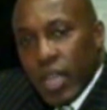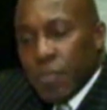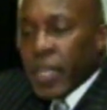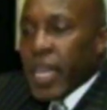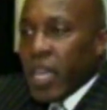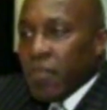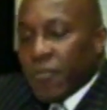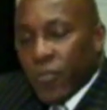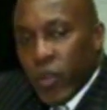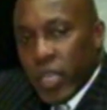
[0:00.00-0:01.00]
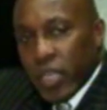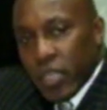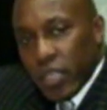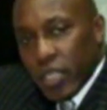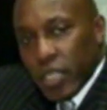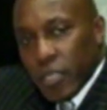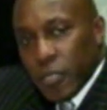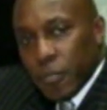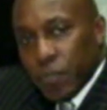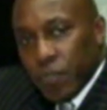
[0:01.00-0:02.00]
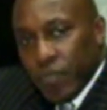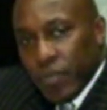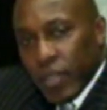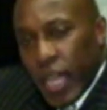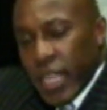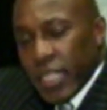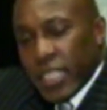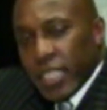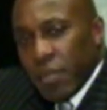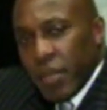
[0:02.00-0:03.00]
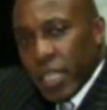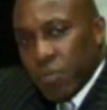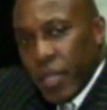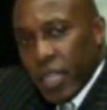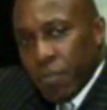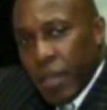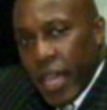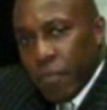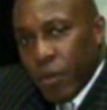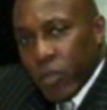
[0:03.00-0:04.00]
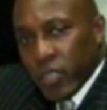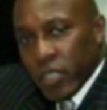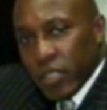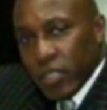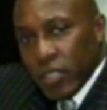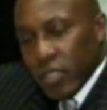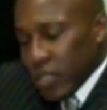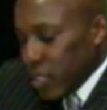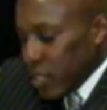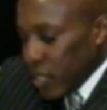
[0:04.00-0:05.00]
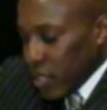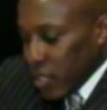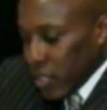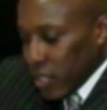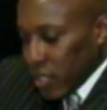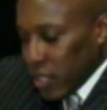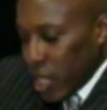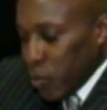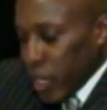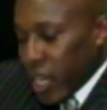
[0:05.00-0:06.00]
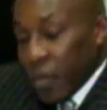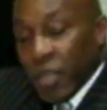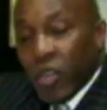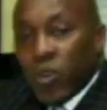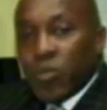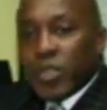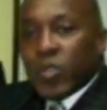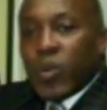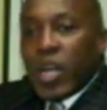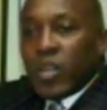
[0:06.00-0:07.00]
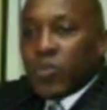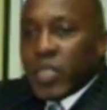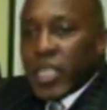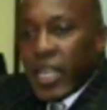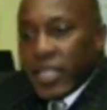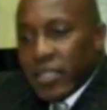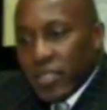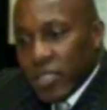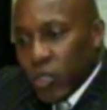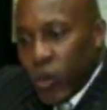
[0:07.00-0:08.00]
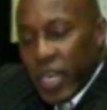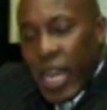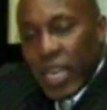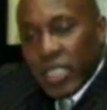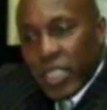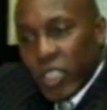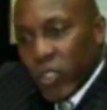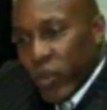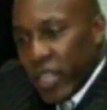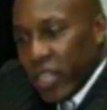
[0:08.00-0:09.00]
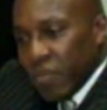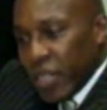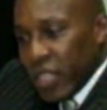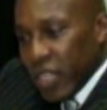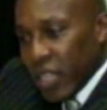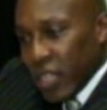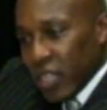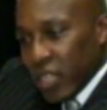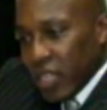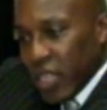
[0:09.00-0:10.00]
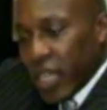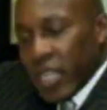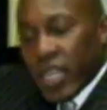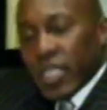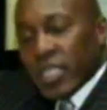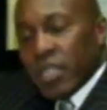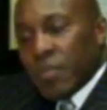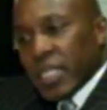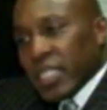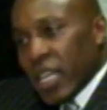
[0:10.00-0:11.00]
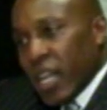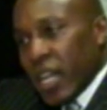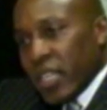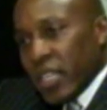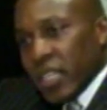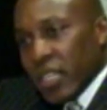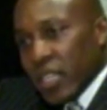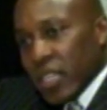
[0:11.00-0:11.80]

I became free. I didn't see me as being a bad person. And when coming home as well with that $20 in a dream and getting custody of my son and